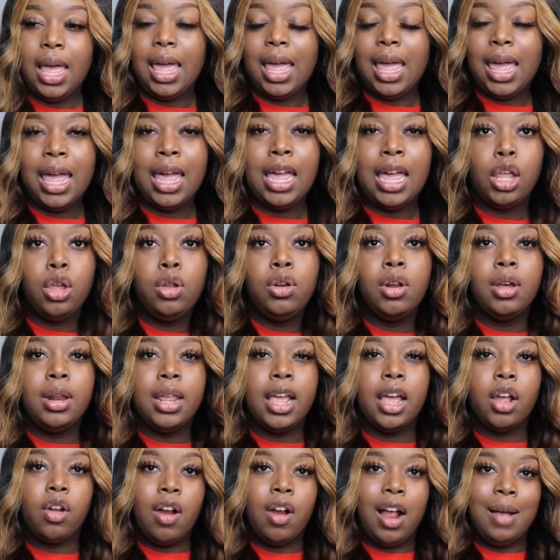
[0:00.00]
and you know,
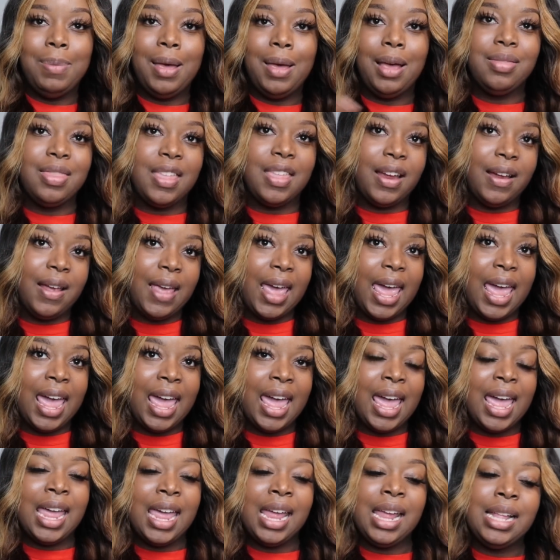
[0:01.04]
they'll crop out their
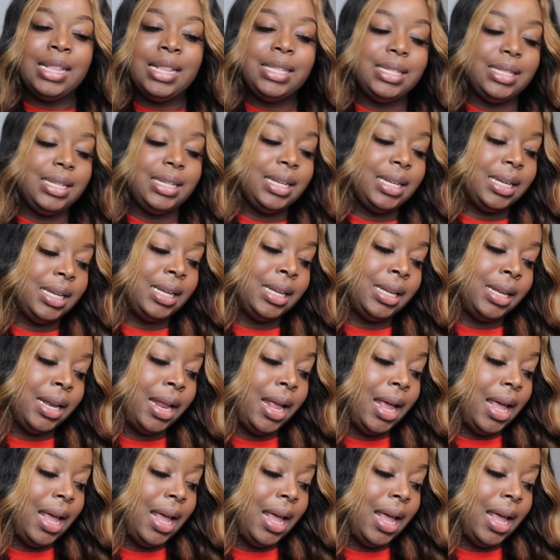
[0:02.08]
heads and